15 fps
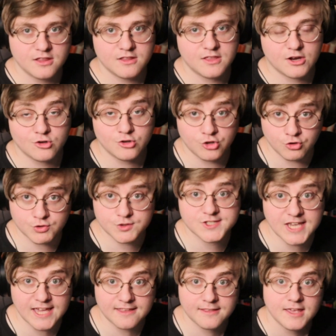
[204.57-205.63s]
their new
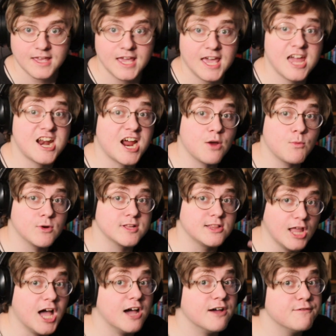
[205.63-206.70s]
set, and I would
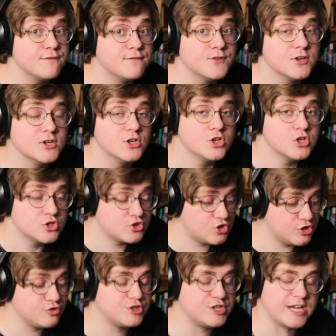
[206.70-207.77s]
love
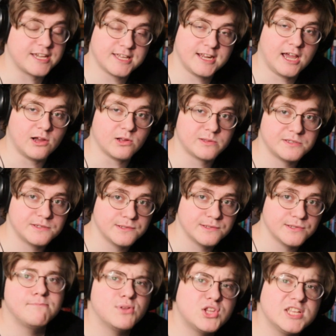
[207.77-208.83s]
to check it out.
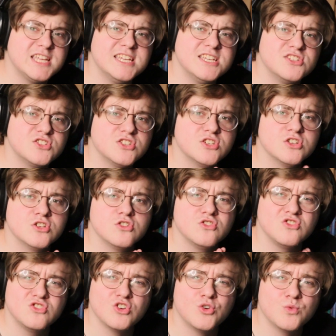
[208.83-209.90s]
Please
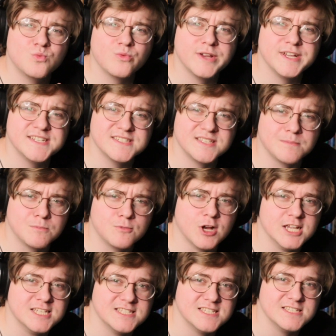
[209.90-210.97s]
don't raise the
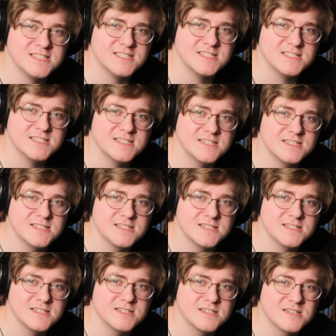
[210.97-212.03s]
prices.
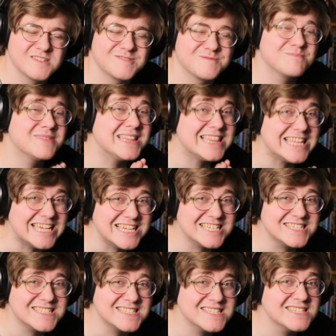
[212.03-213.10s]

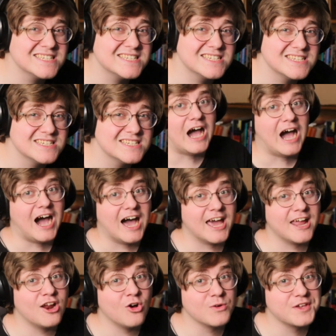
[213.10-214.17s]
Please.
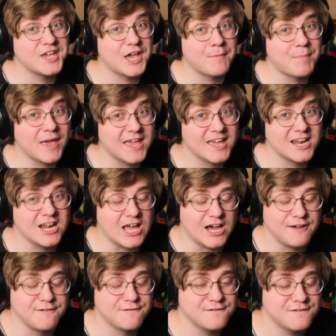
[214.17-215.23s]
I don't get paid
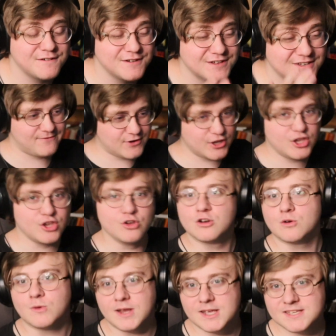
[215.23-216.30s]
enough for you
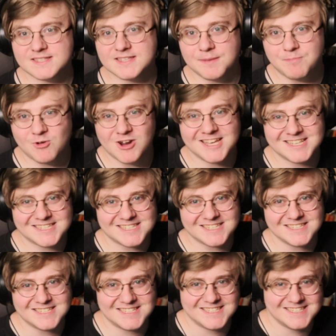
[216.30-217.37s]
to raise the
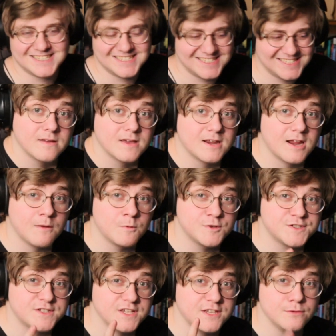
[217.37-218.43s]
prices. And I will
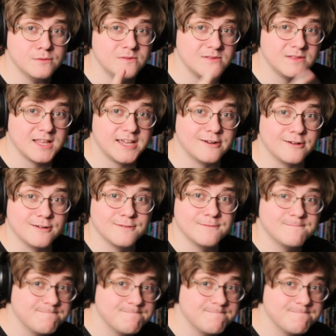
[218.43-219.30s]
see you later.